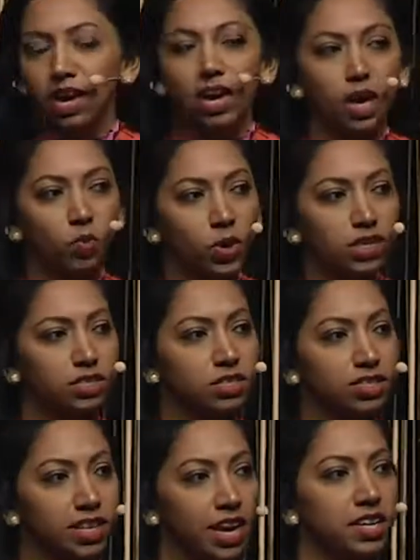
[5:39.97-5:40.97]
And when
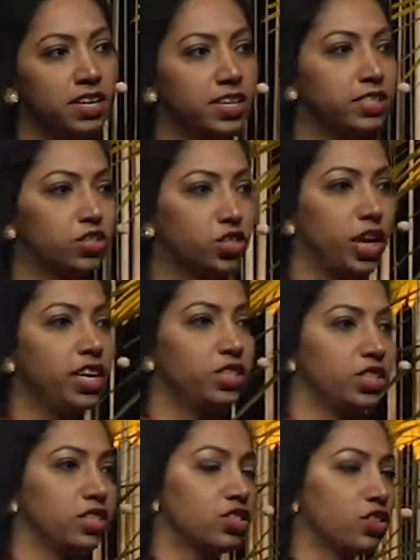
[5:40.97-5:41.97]
society is
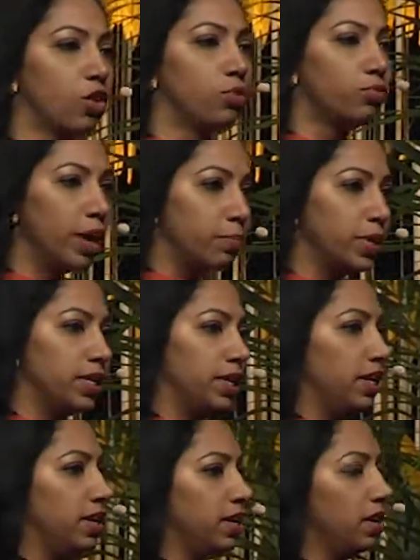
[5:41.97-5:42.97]
changing so
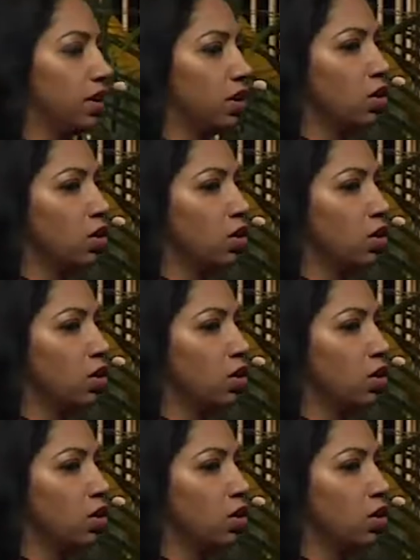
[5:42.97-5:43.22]
rapidly,